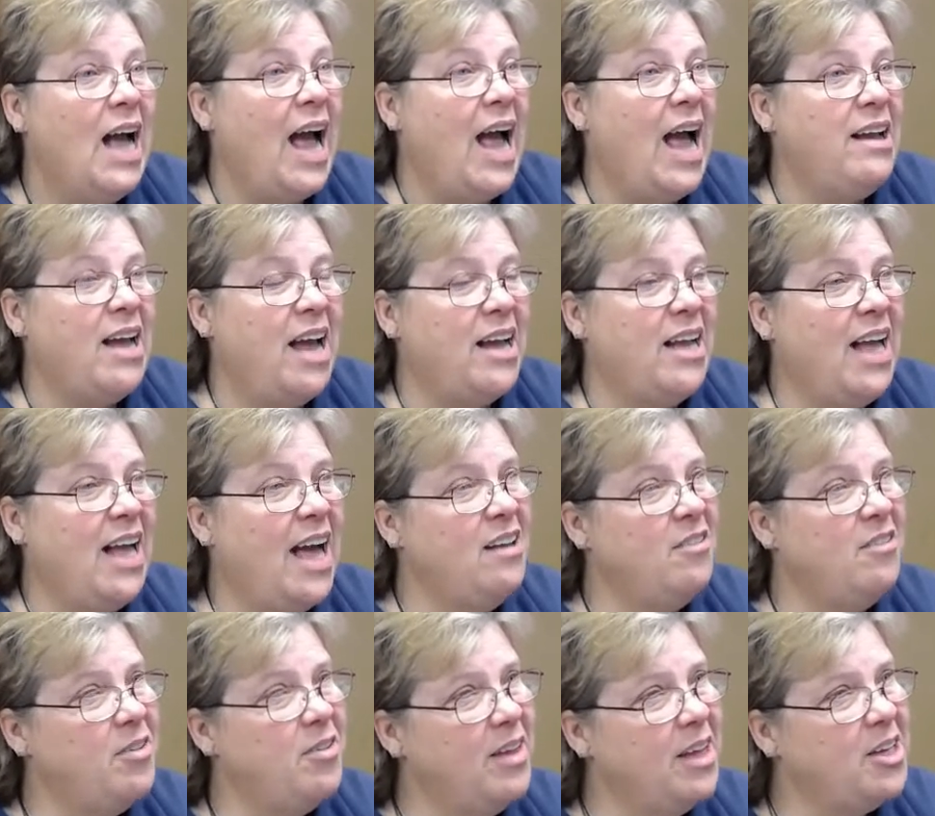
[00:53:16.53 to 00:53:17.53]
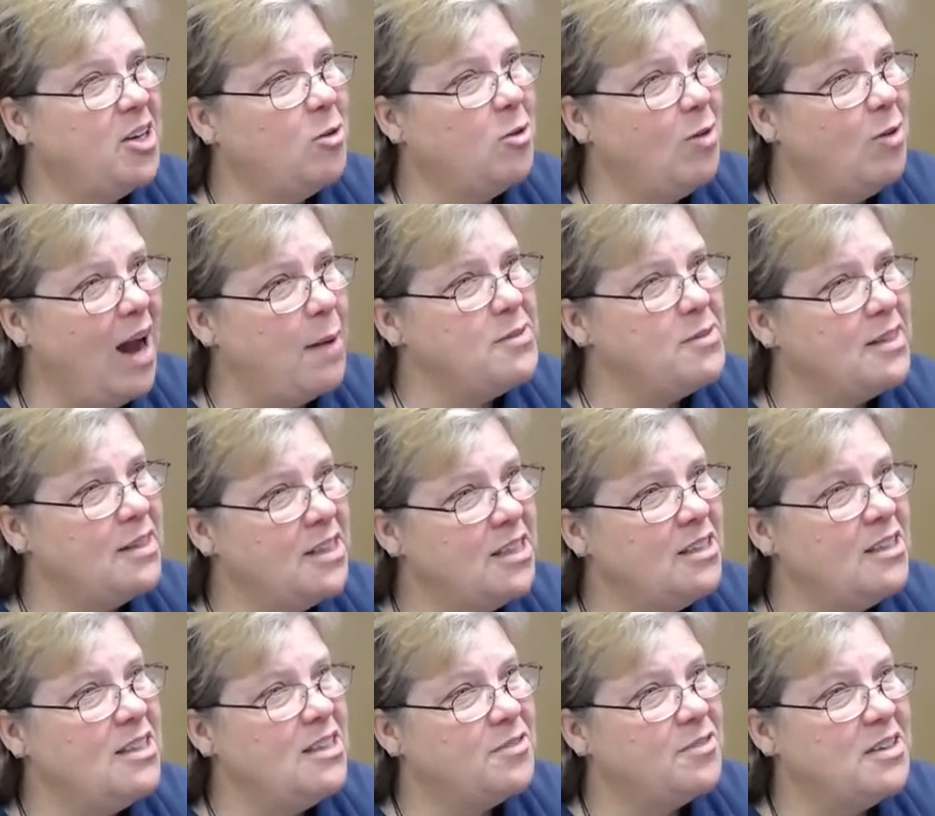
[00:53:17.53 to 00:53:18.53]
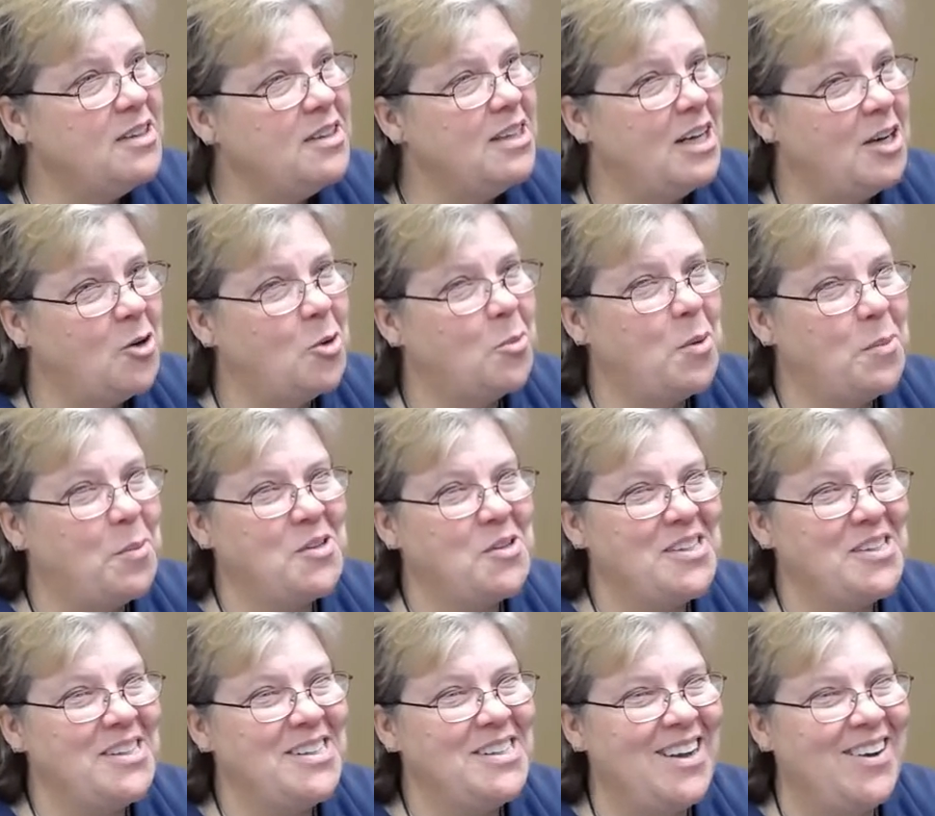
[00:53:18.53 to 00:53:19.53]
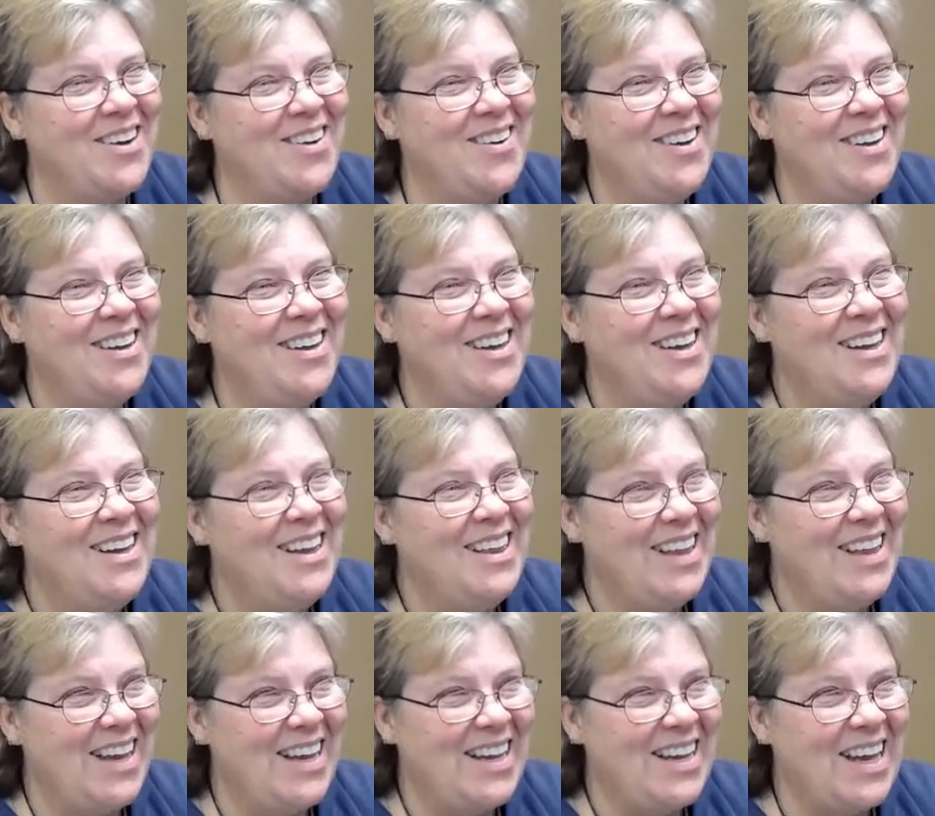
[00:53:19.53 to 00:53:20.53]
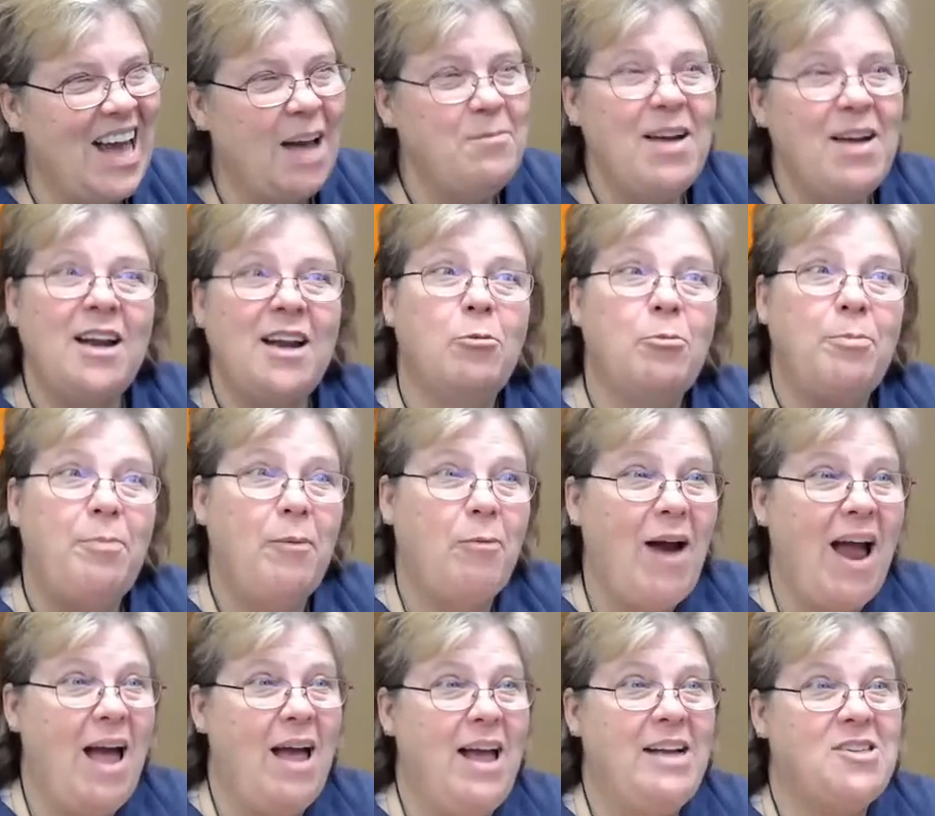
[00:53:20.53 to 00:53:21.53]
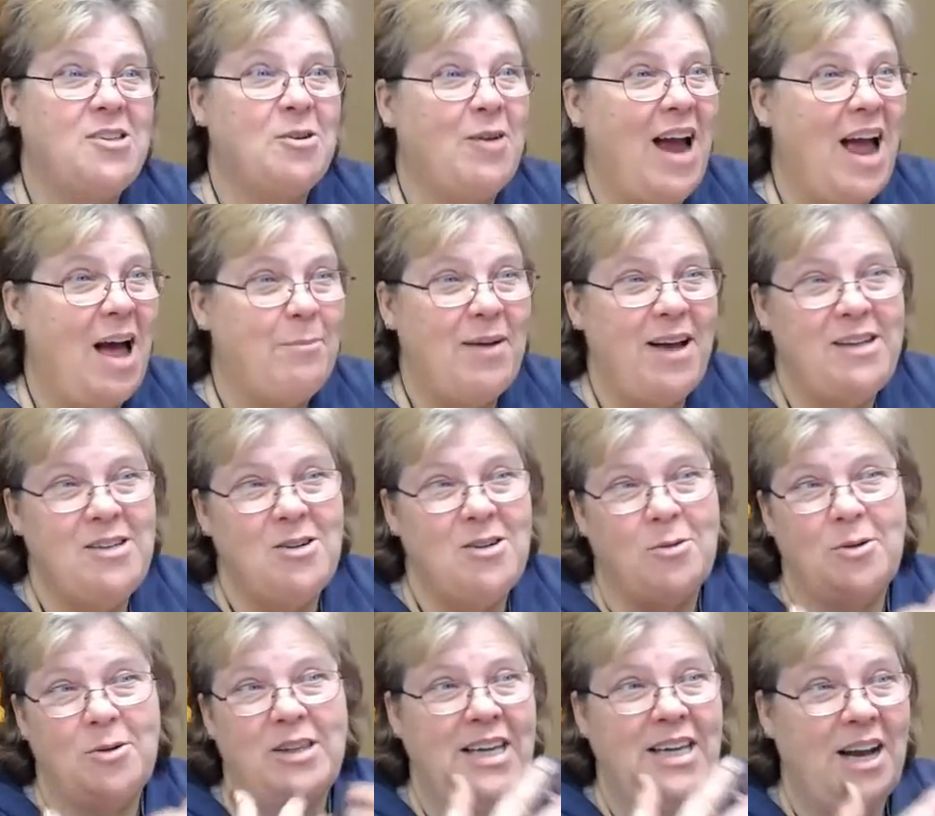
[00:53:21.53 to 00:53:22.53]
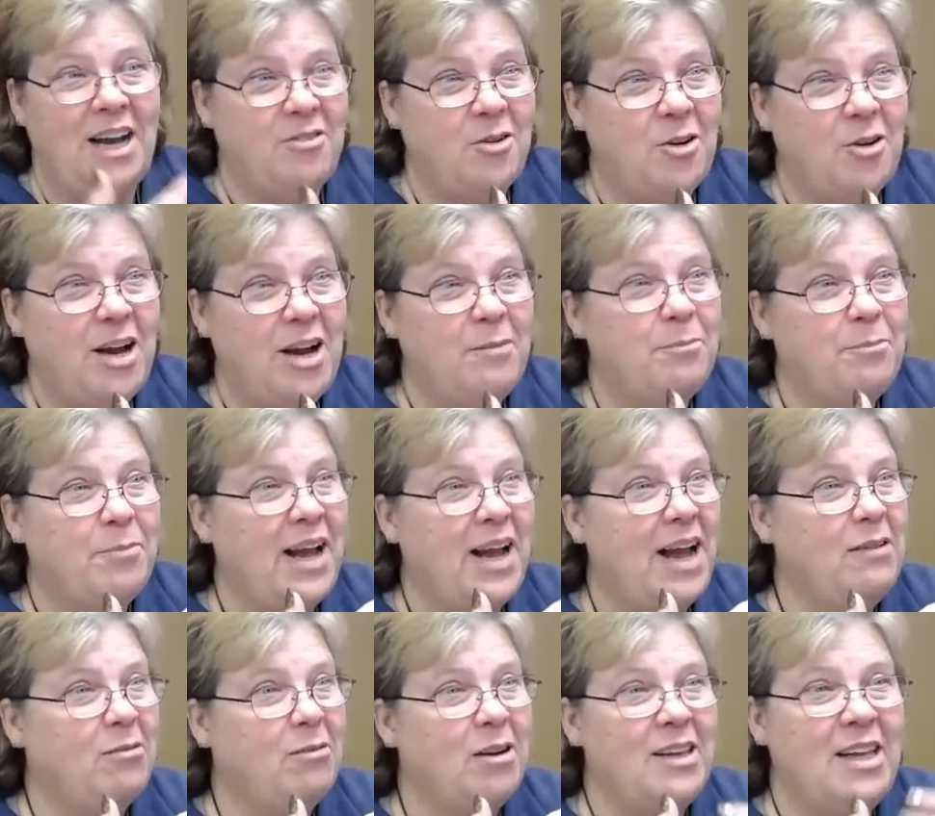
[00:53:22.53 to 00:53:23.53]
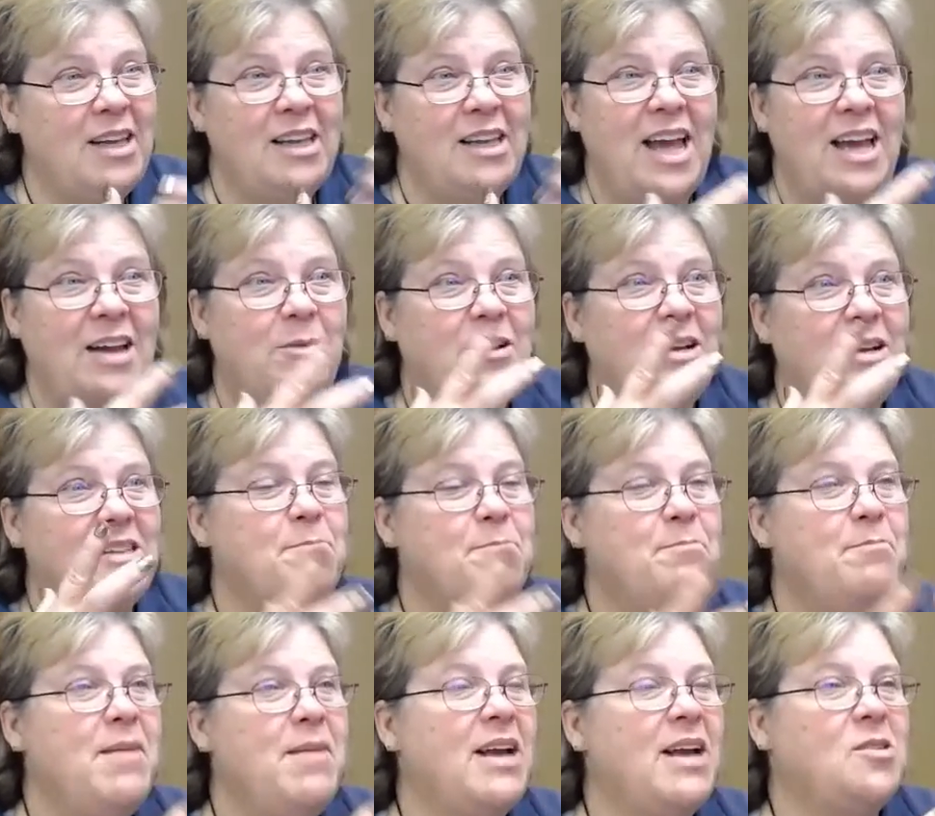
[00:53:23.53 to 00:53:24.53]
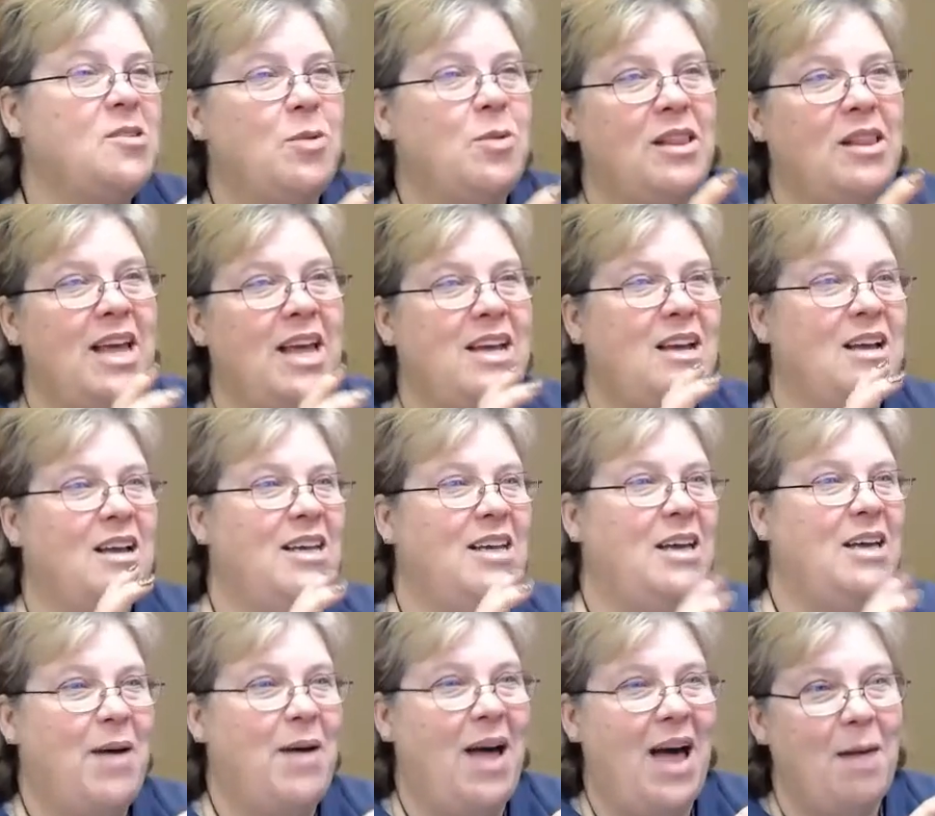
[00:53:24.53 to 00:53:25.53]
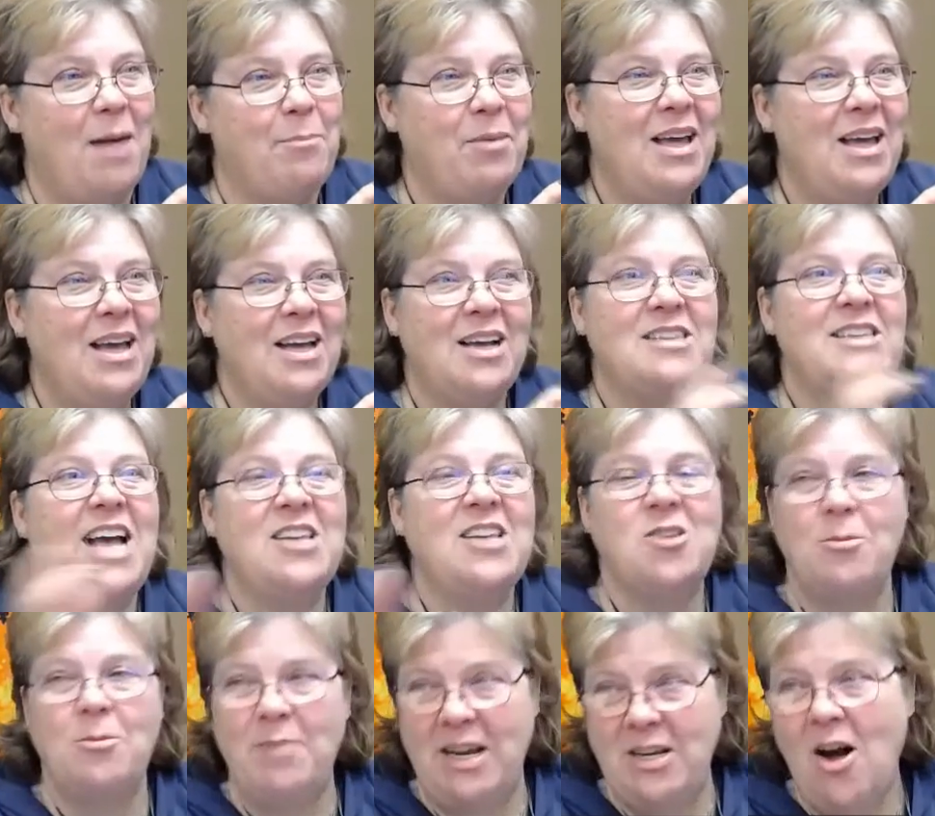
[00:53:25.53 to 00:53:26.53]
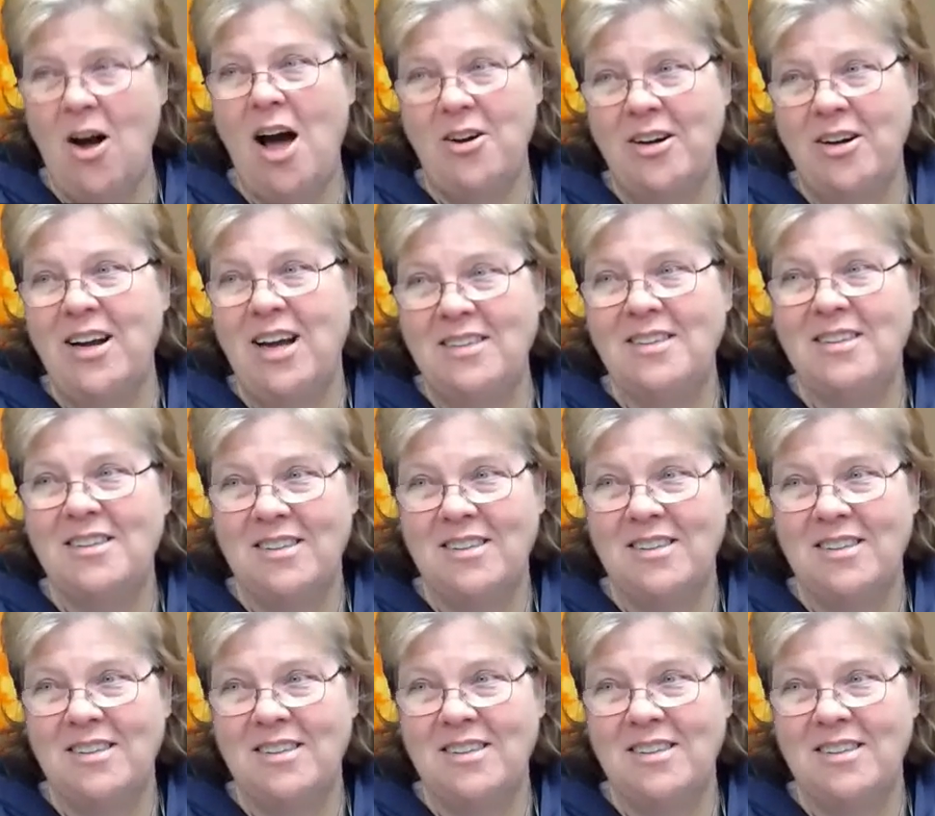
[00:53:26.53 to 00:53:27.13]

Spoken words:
I kind of feel like your rap's a little different than a normal person. So, like, I'm not into rap. I don't really care for it, but I really like when it's mixed with like a hip hop, because that's what my daughter does.